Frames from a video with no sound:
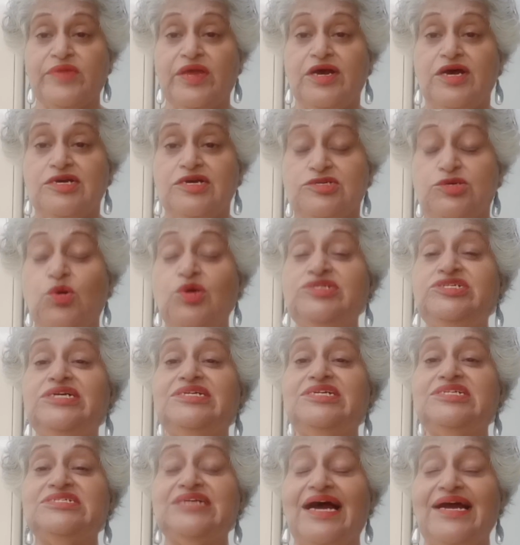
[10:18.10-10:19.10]
So she
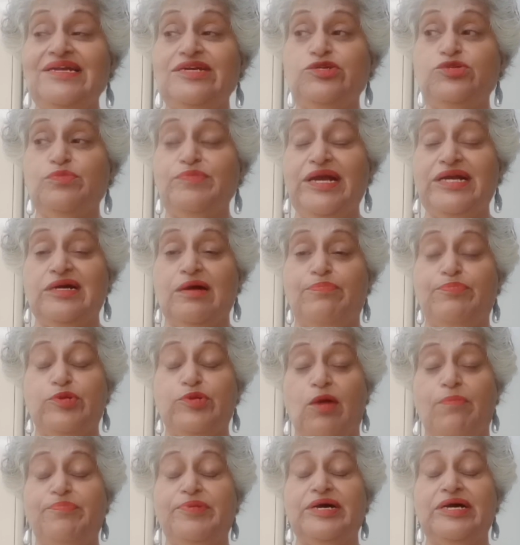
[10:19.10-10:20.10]
decided to make a
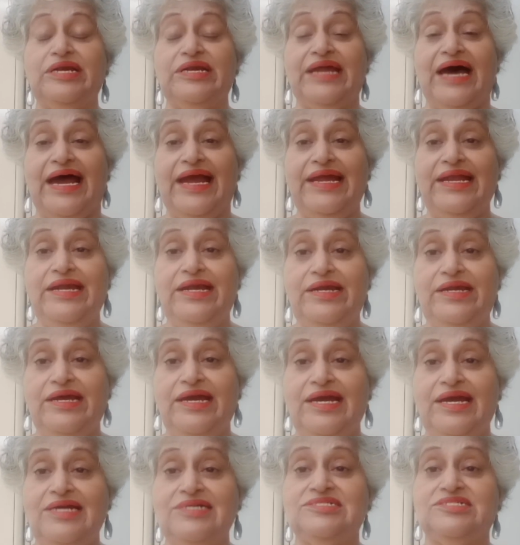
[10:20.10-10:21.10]
proper 9
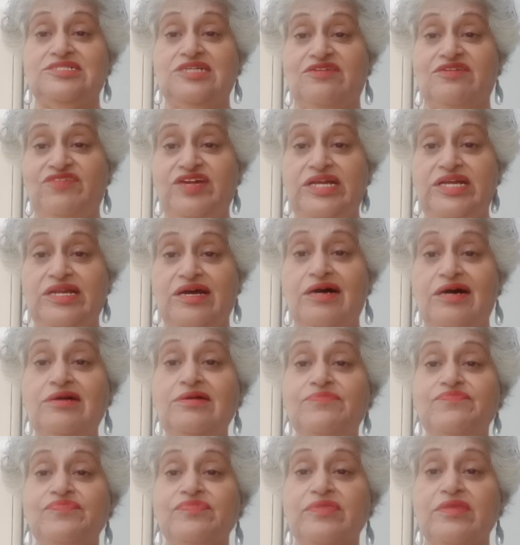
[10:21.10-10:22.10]
days novena
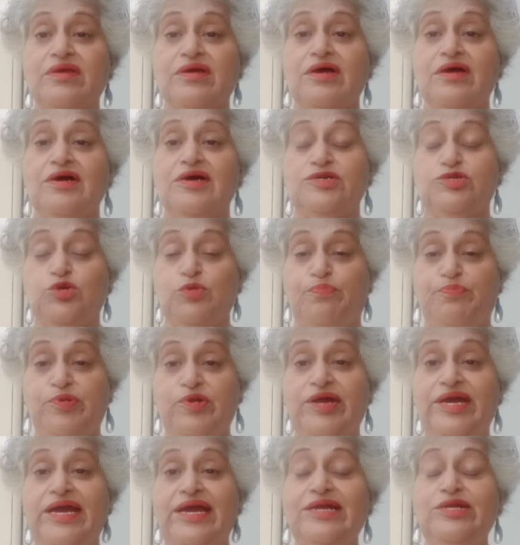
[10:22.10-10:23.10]
to
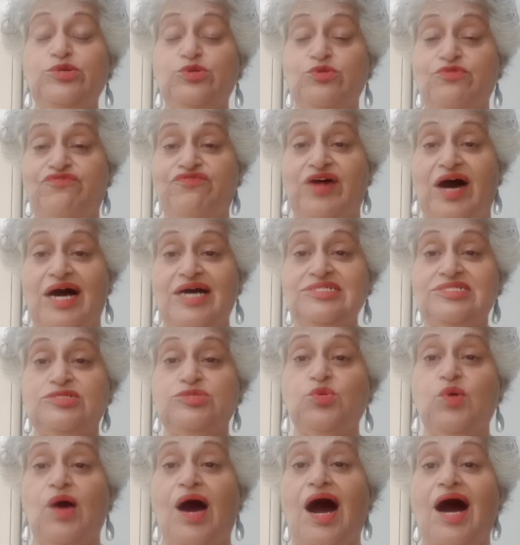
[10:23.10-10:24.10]
pray, to fast,
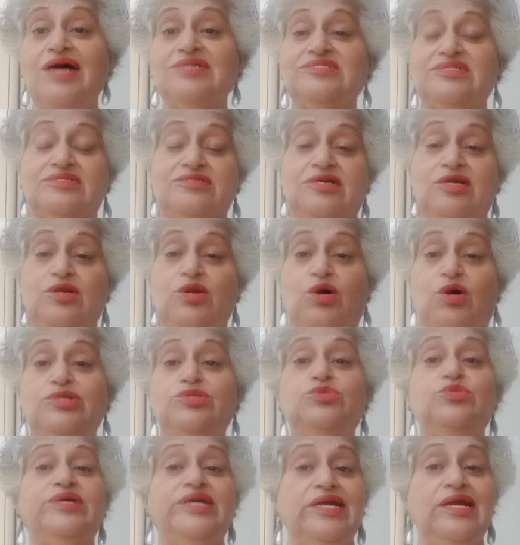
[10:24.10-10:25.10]
to ask the Lord
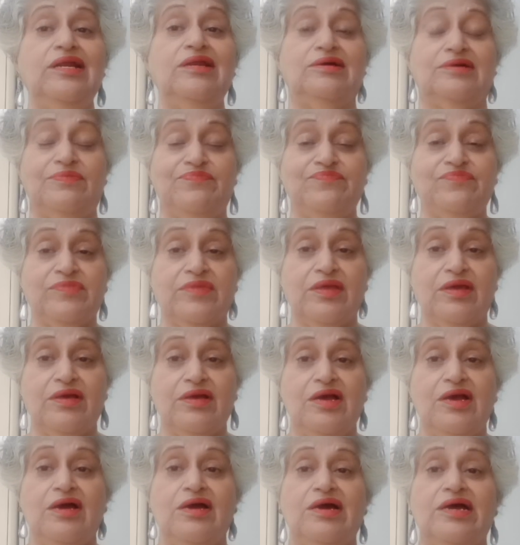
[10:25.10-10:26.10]
to heal her.
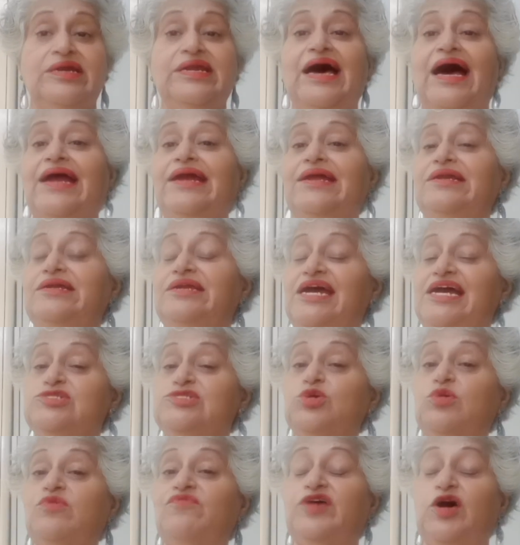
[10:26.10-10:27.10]
9 days
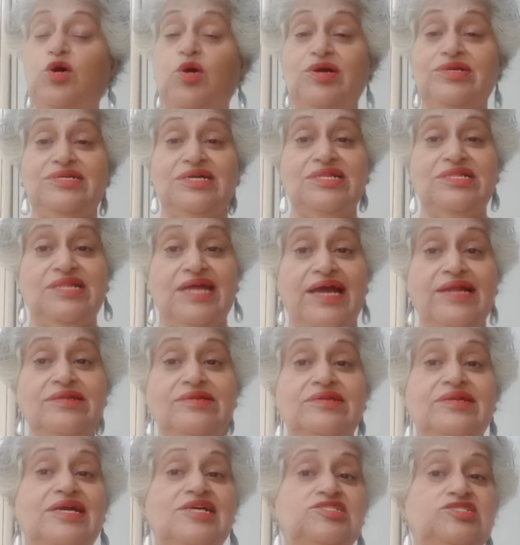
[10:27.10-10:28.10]
over, on the
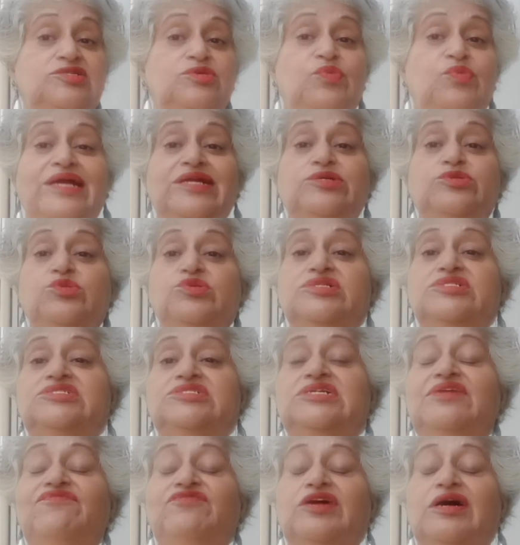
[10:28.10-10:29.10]
10th day, she went to
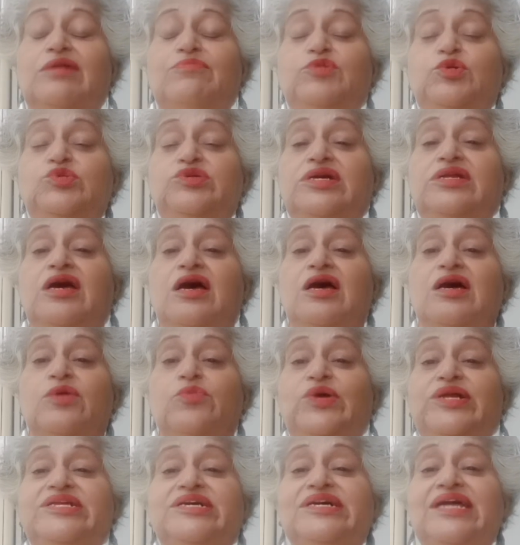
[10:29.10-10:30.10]
receive communion
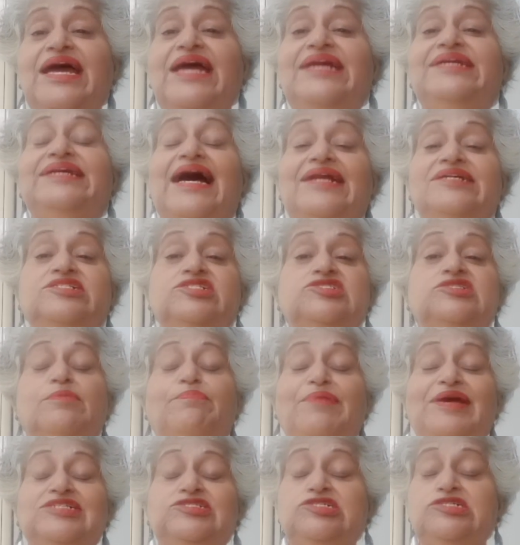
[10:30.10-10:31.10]
with great
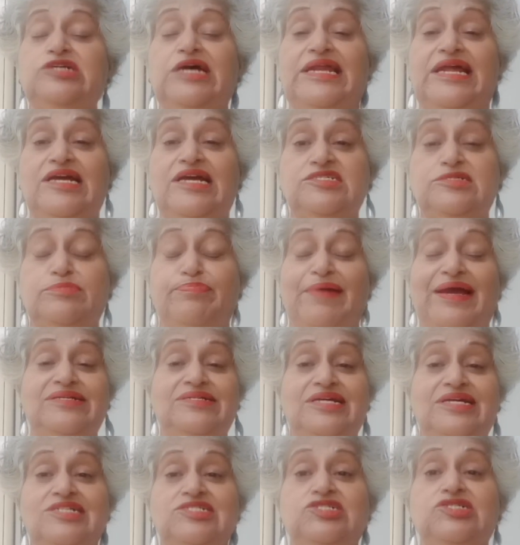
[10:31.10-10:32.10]
anticipation and
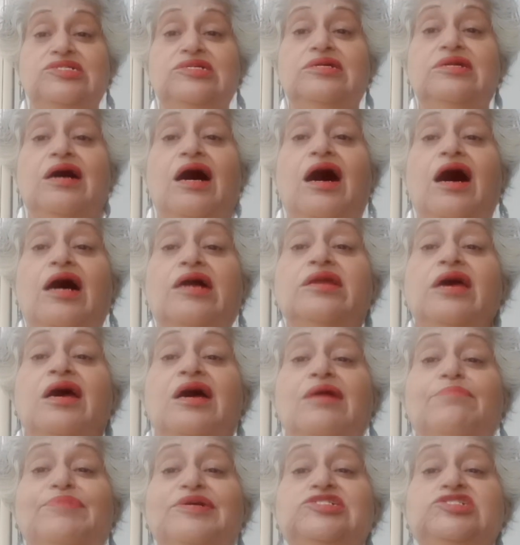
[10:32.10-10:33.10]
expectation in her heart,
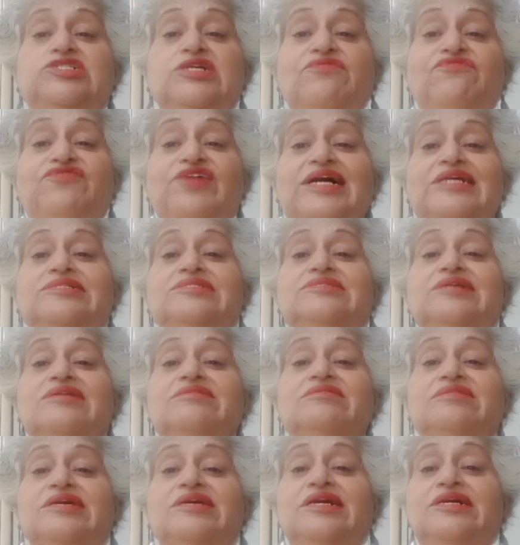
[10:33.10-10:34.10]
but she felt
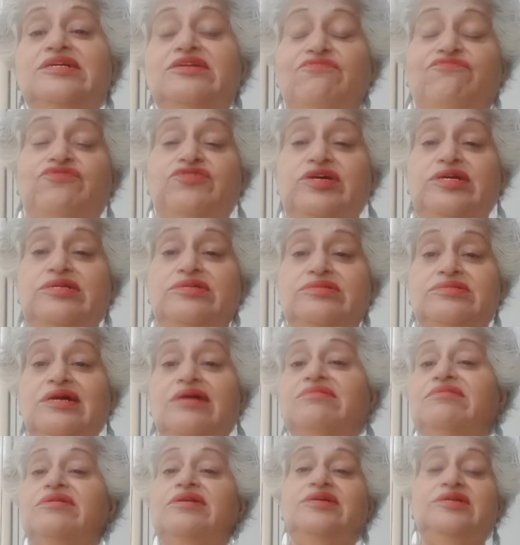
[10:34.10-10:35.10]
nothing different,
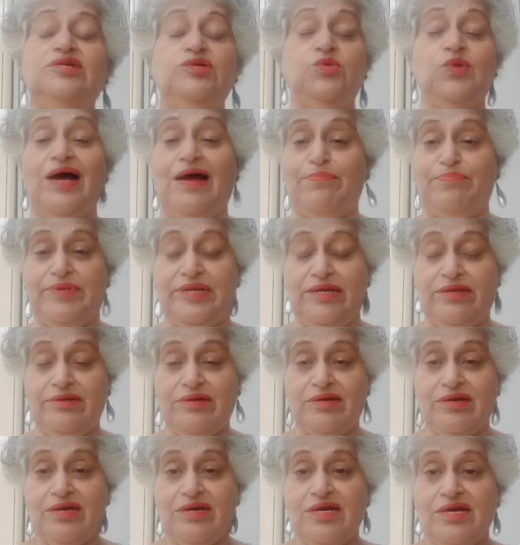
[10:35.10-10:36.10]
nothing new happened.
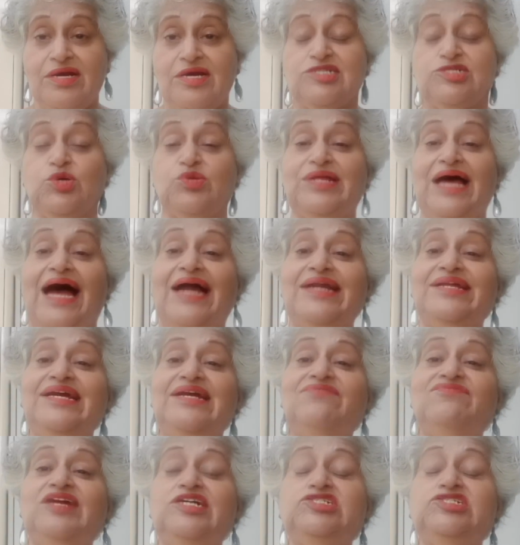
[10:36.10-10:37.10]
So that
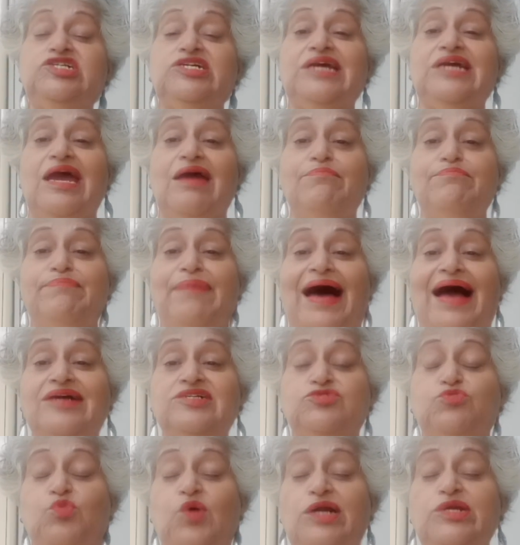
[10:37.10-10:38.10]
evening she came back.
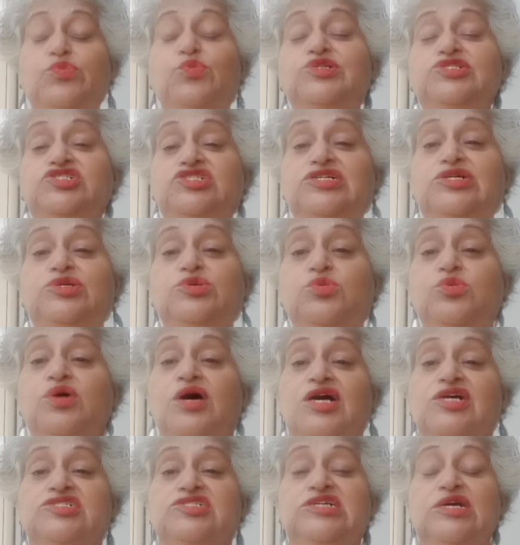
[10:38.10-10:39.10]
What would she do?
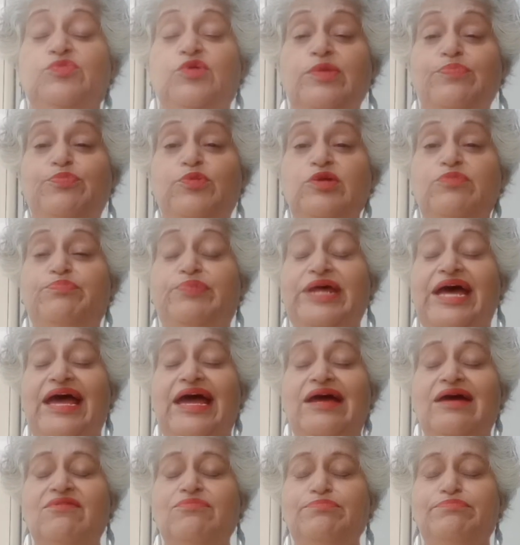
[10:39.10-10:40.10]
She would put
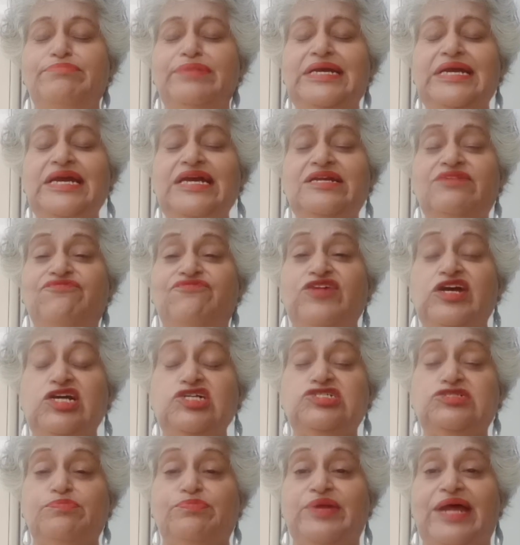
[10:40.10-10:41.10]
meat,
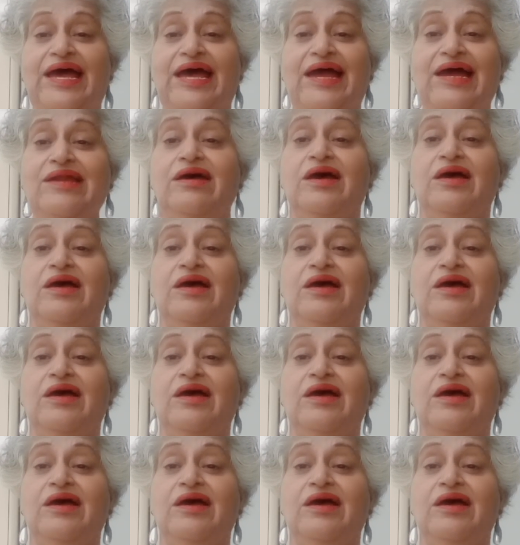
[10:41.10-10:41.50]
fish, bread,